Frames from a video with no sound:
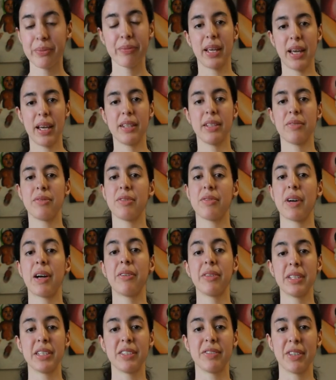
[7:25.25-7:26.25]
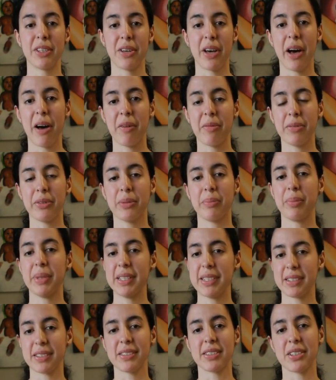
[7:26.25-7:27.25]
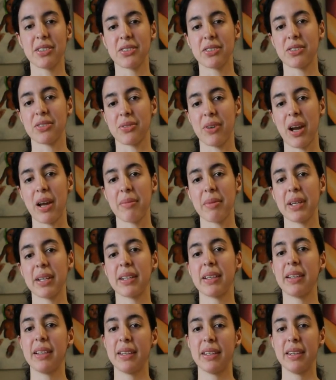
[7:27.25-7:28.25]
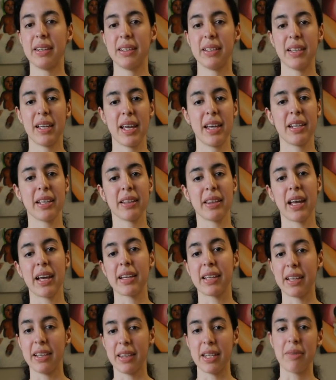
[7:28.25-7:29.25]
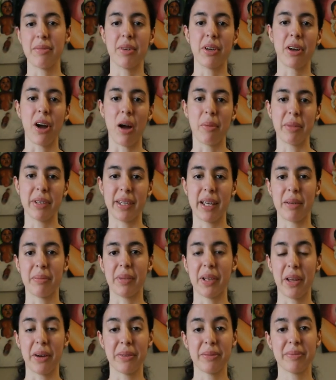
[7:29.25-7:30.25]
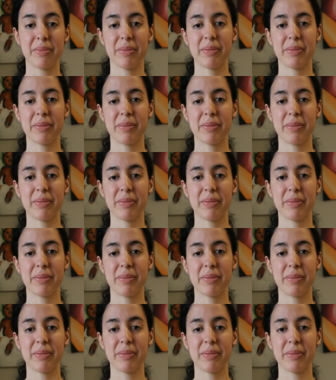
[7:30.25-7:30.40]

And if you found this video helpful, please consider subscribing, hitting like, and leaving a comment down below.